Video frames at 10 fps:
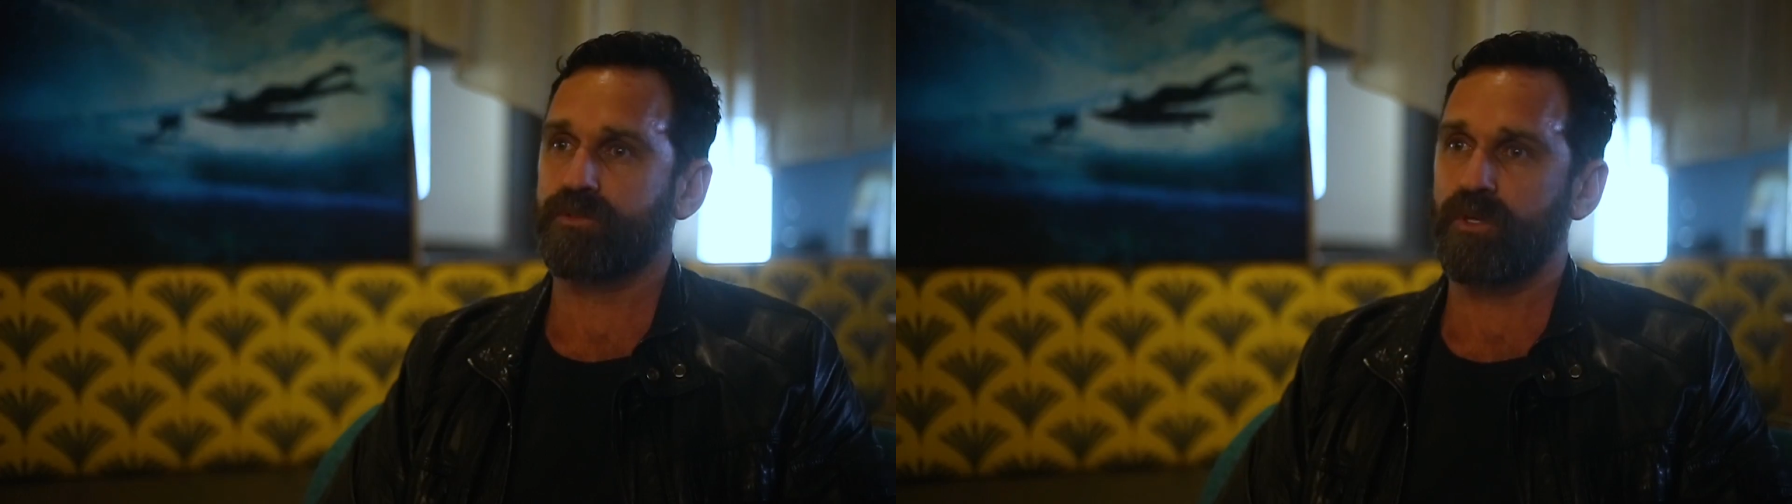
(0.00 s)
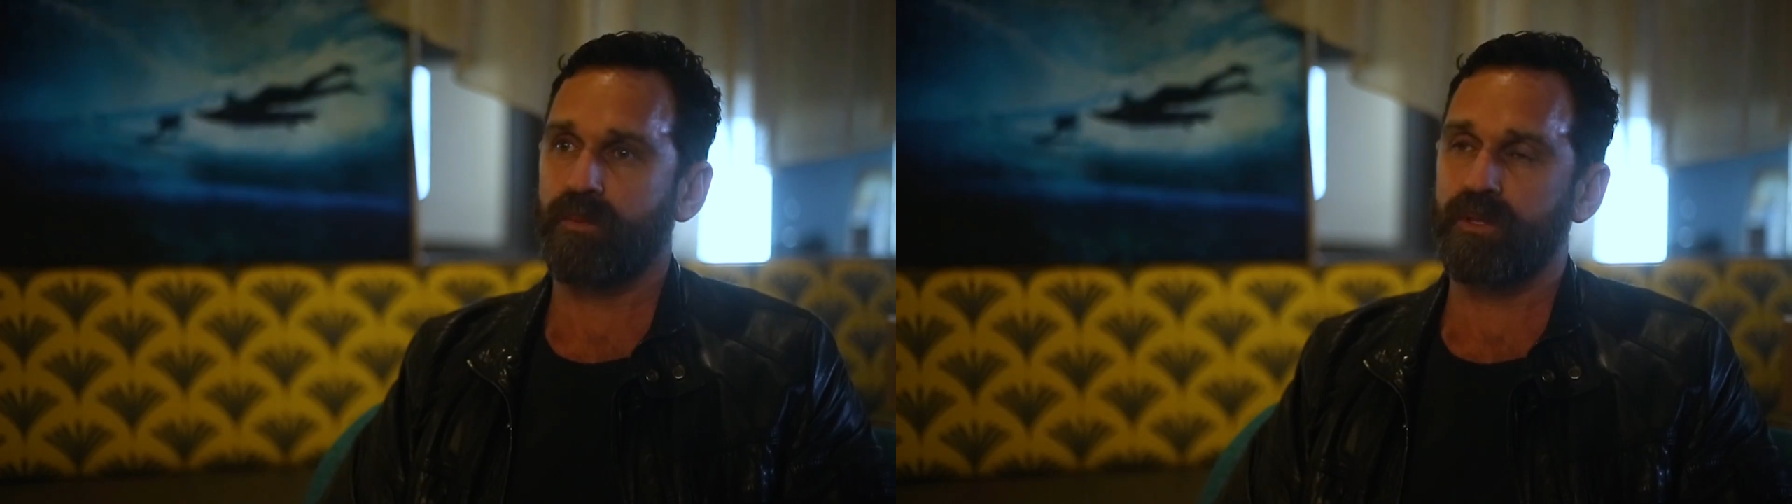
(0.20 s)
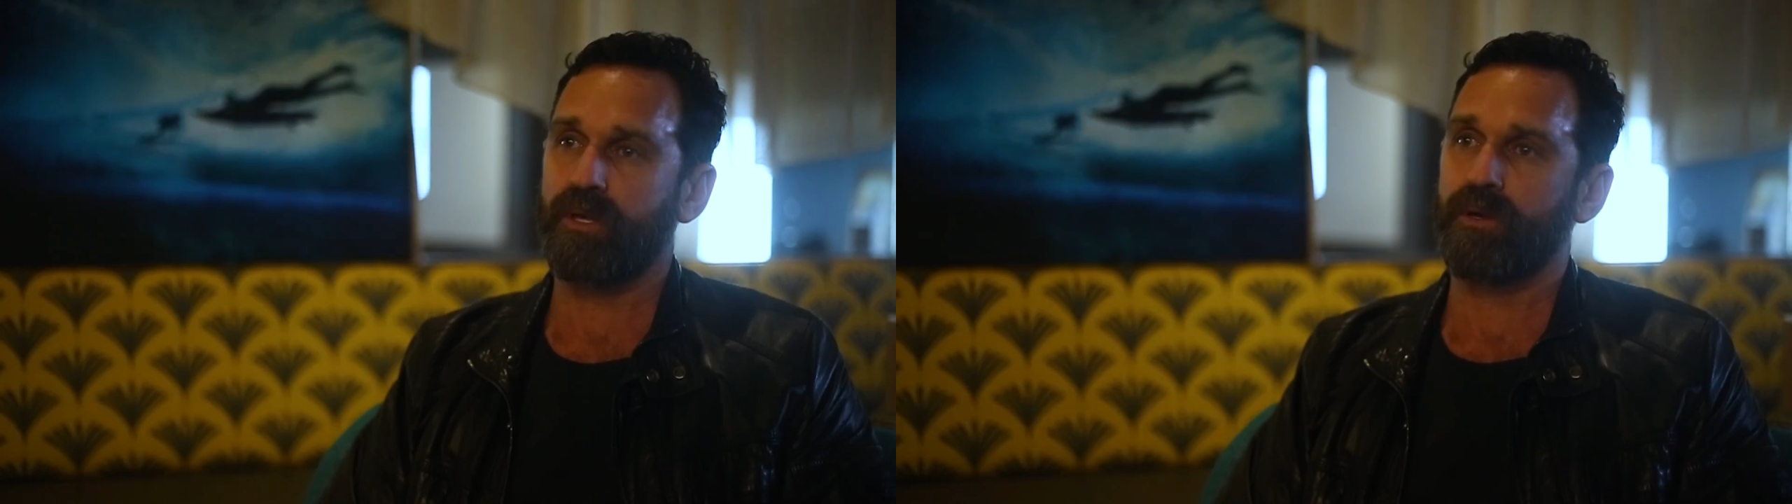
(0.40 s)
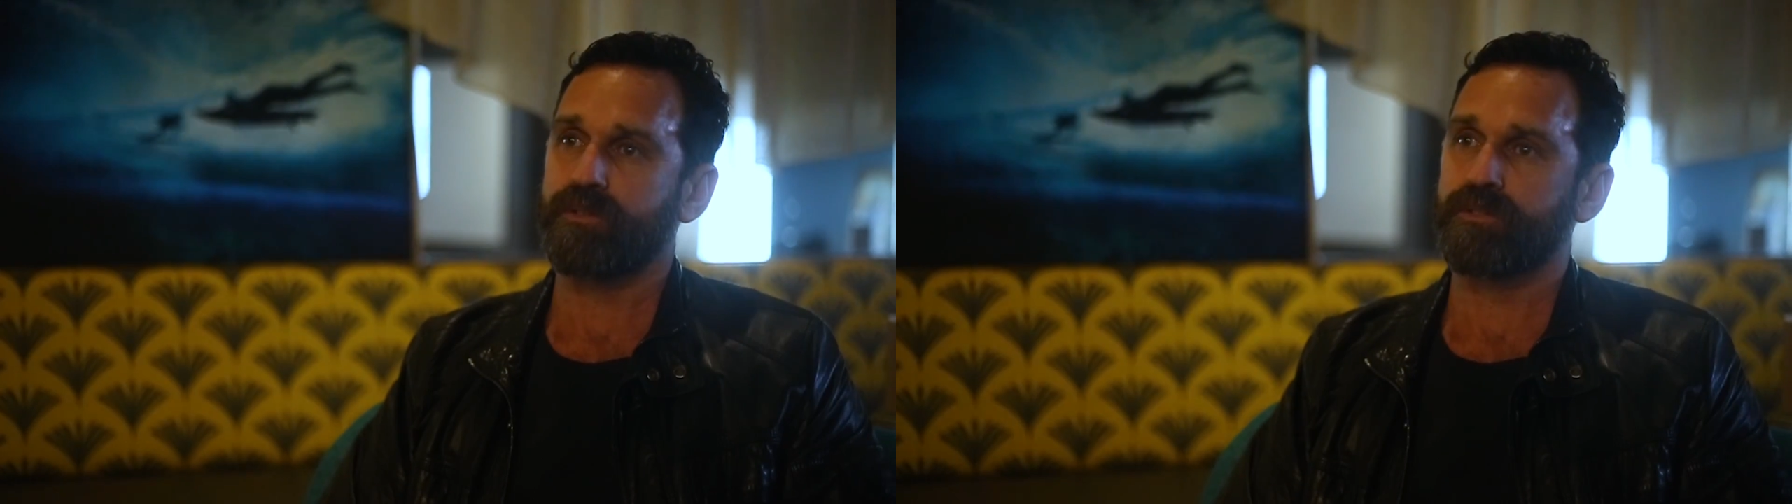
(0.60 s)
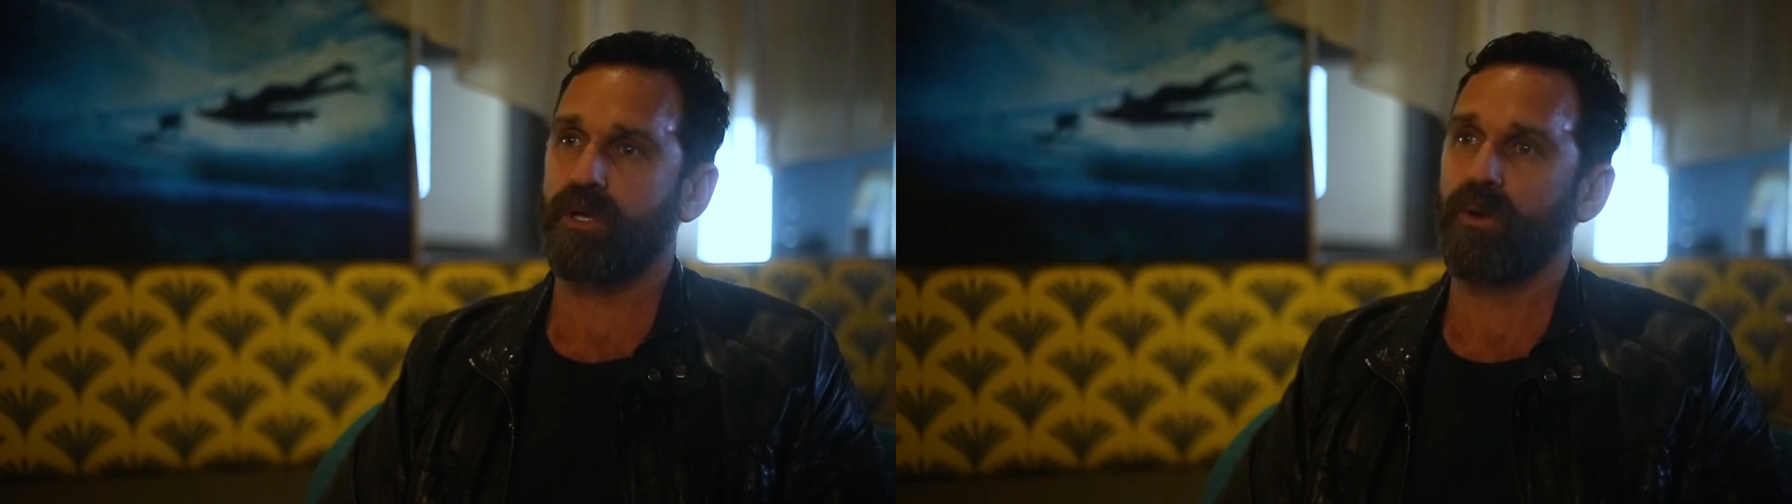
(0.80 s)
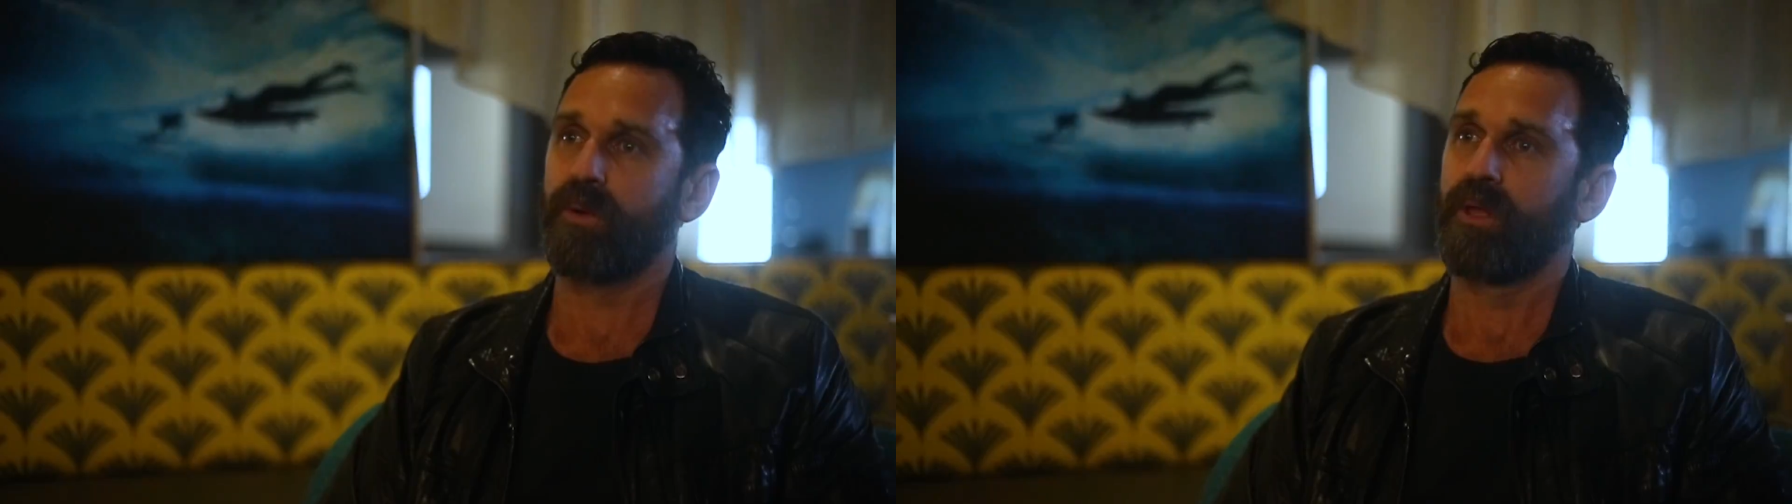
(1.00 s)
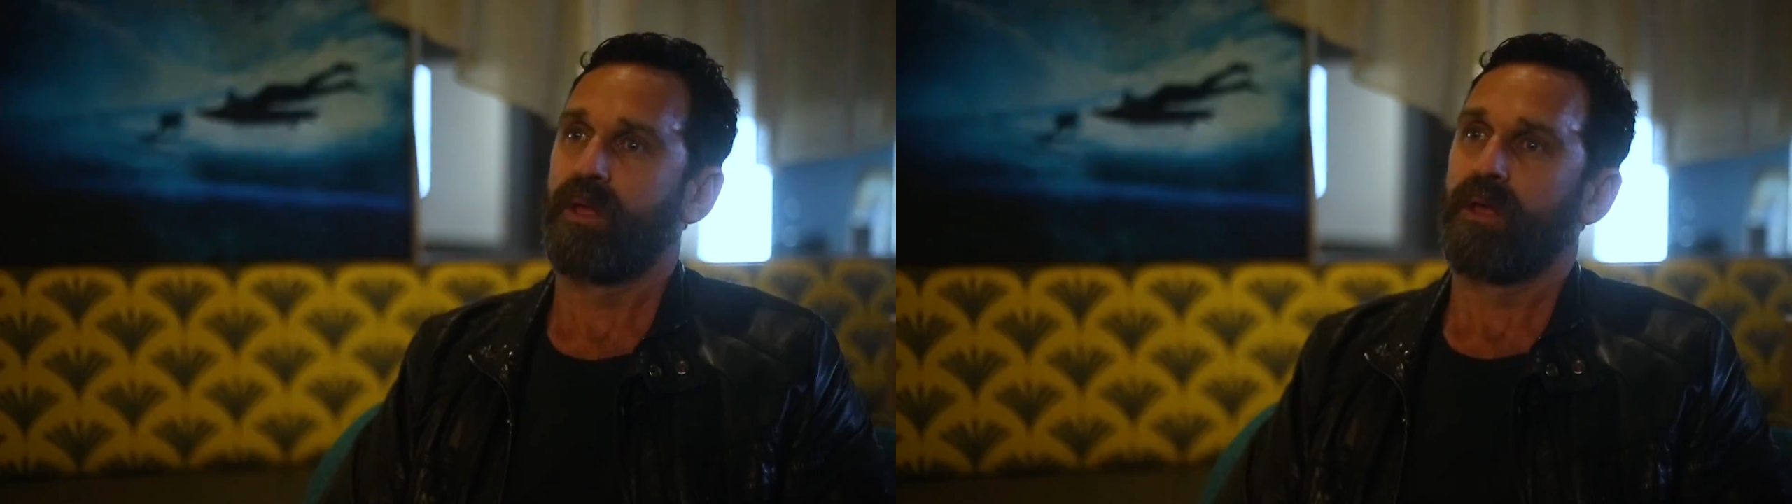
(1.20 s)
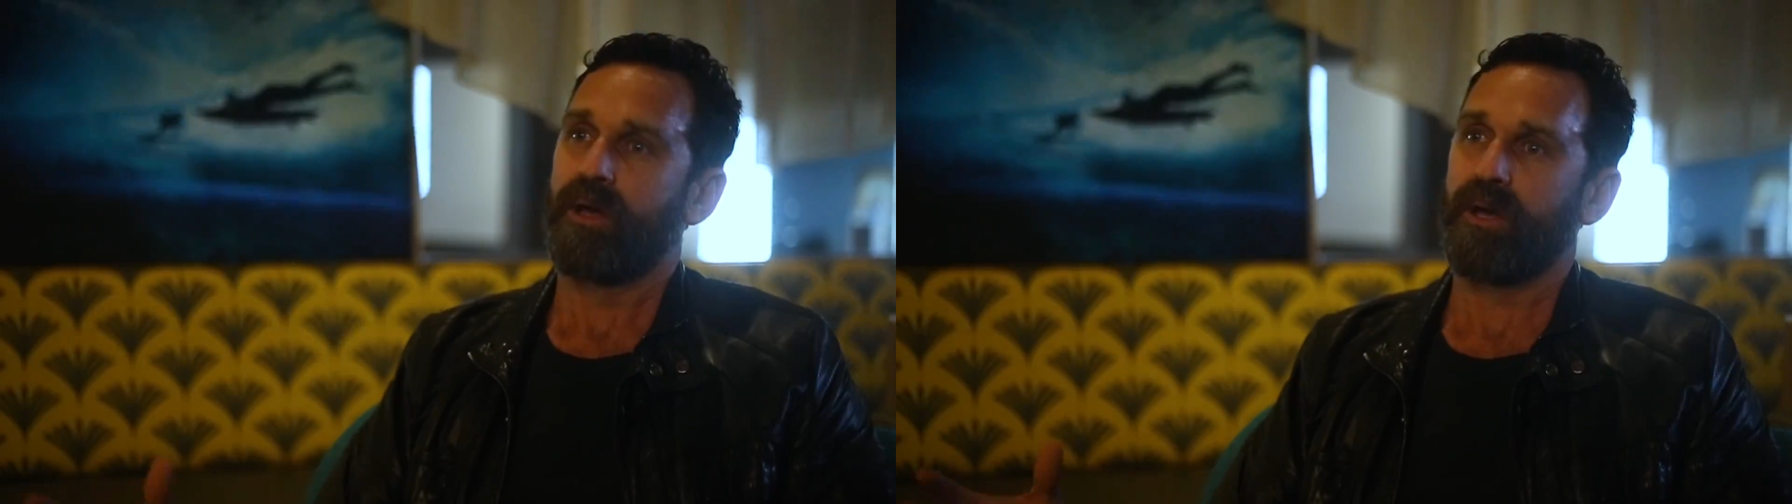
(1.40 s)
stream it there. So
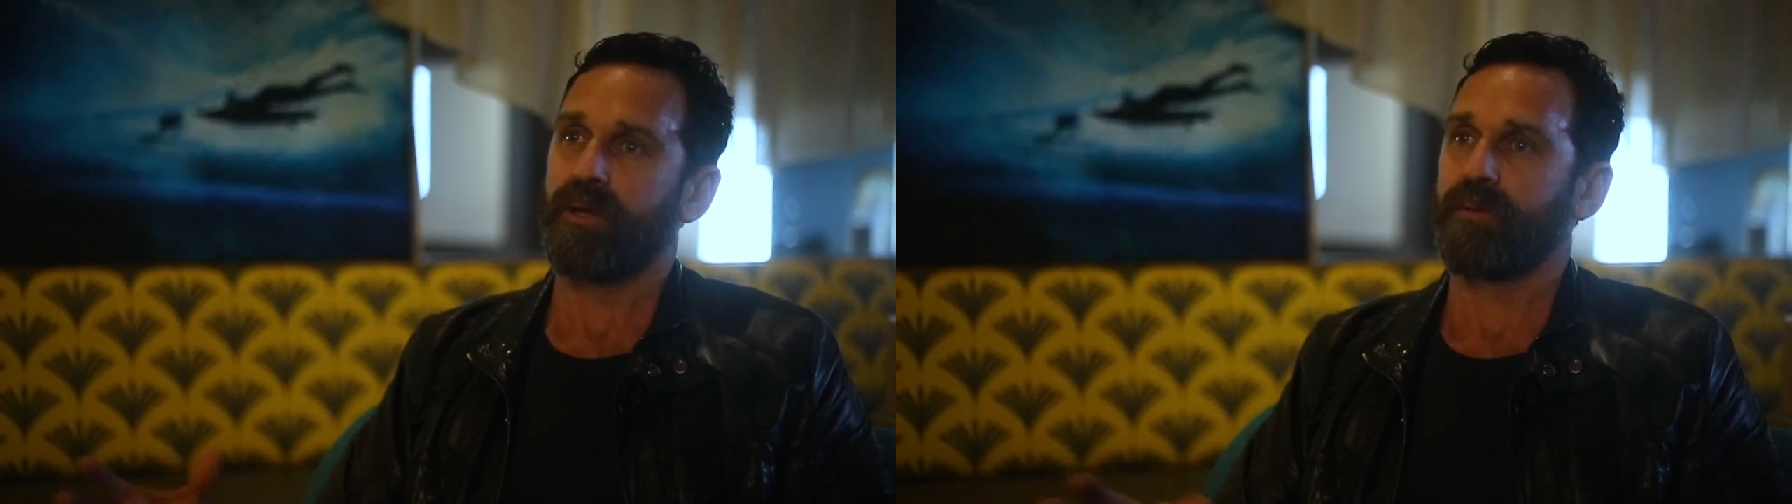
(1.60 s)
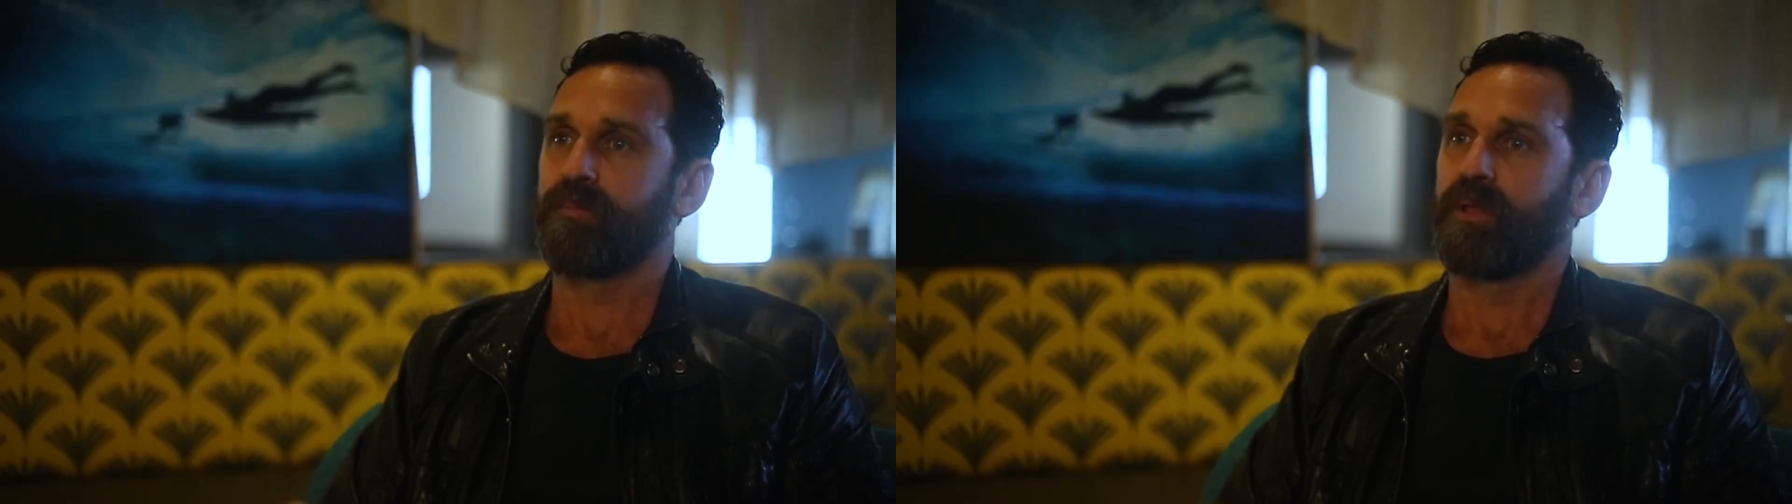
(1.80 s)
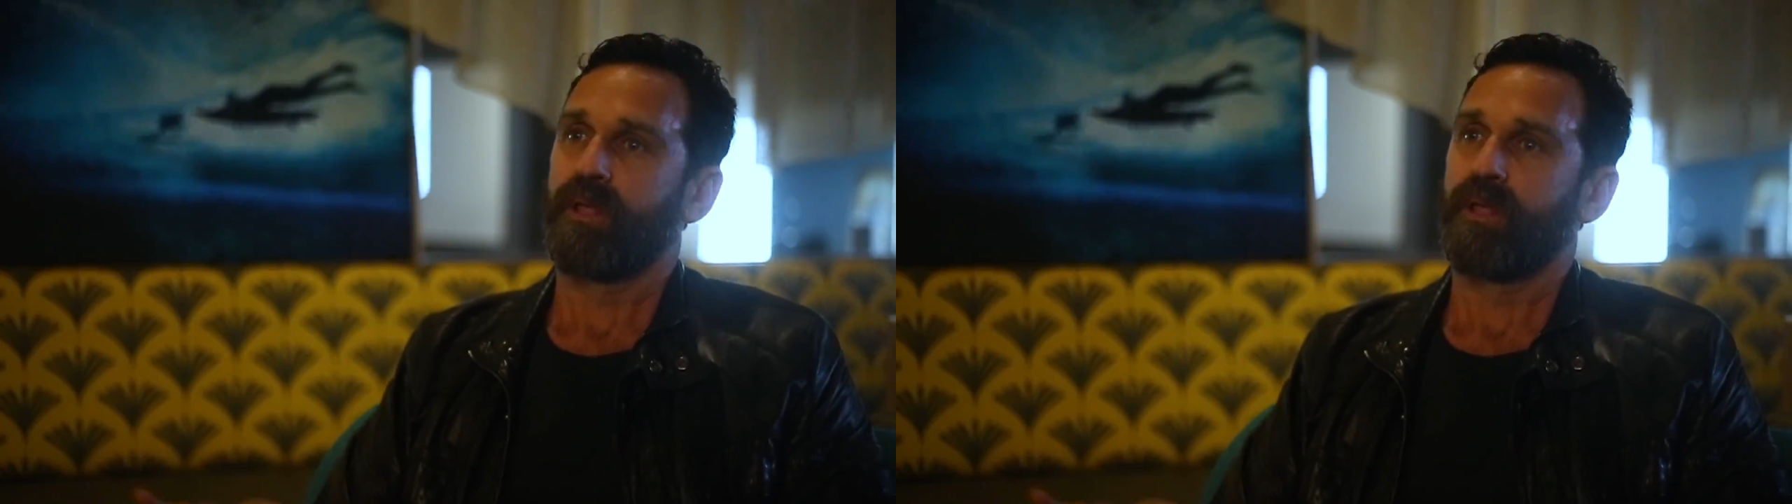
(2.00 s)
um,